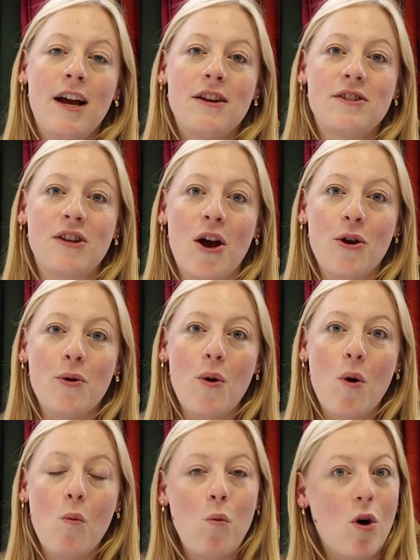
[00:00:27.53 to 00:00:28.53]

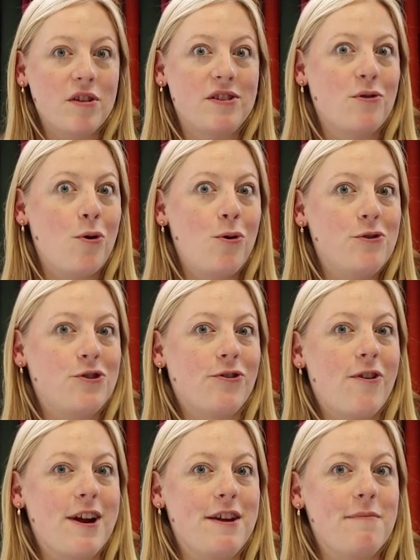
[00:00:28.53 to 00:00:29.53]
So what's
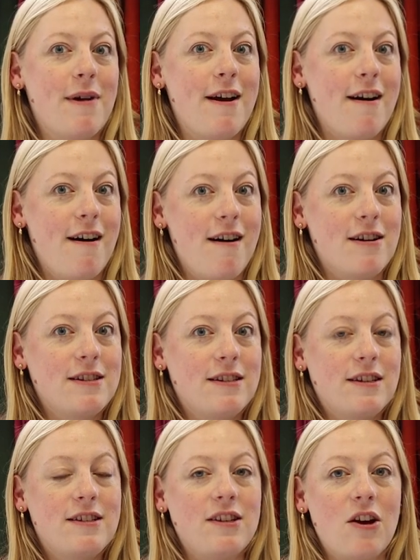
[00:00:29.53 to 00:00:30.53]
corduroy, you might
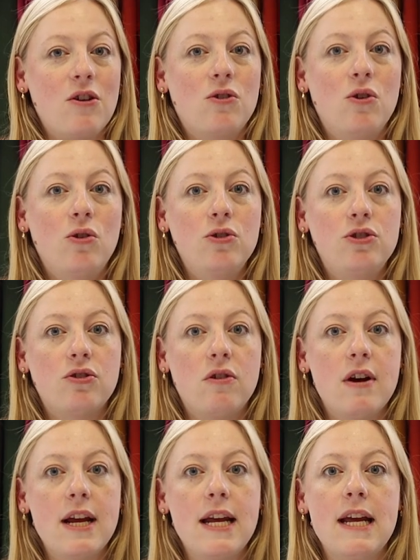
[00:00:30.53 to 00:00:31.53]
ask? So
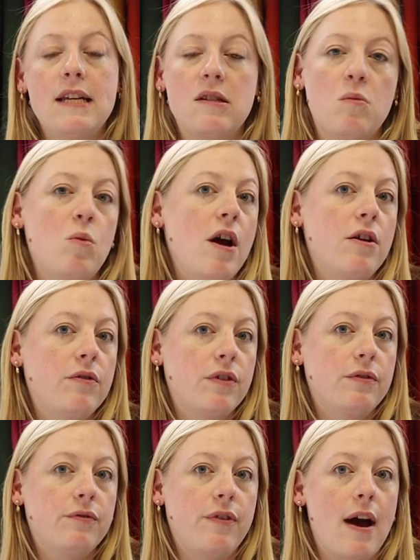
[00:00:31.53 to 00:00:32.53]
corduroy is a
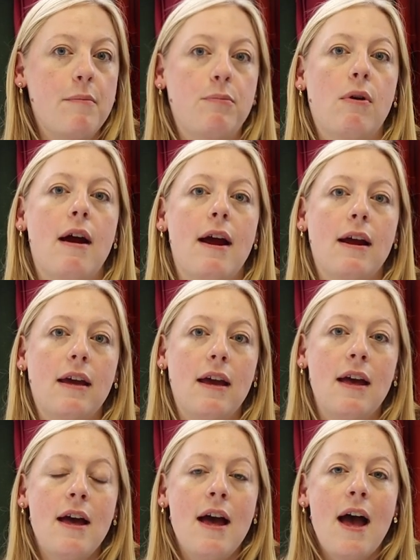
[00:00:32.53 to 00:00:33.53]
woven
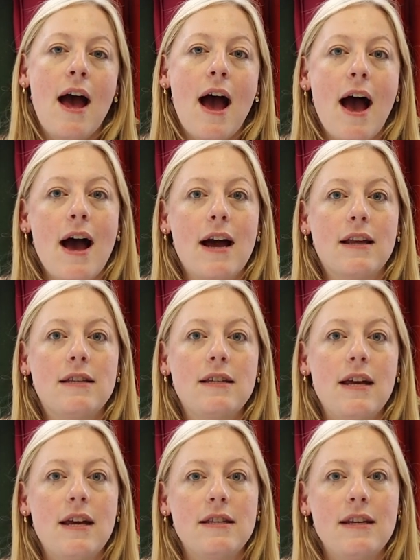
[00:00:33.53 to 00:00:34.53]
fabric, and
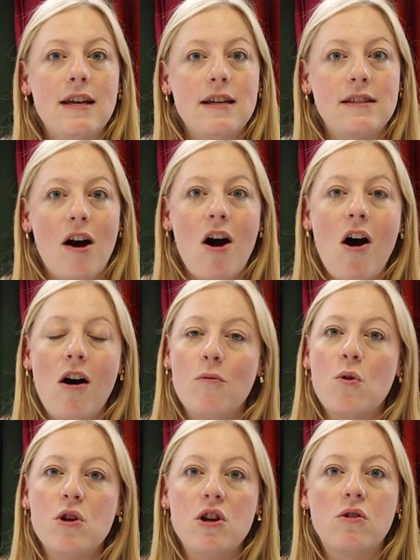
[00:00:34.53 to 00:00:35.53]
it is a
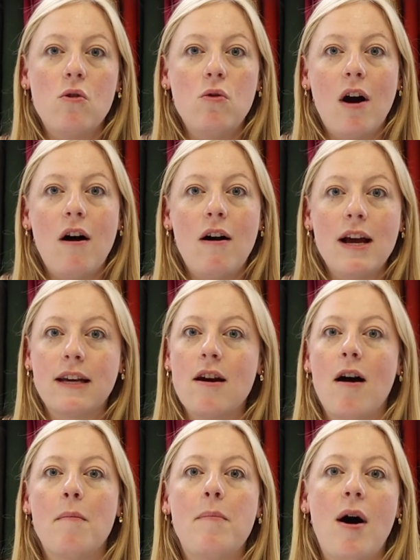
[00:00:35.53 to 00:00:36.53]
what you call a high
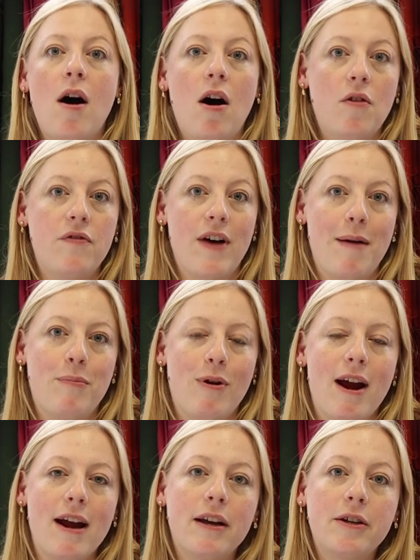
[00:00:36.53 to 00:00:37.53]
cut pile
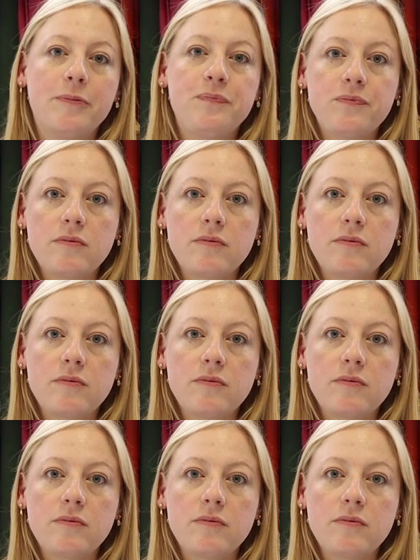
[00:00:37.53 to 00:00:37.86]
fabric.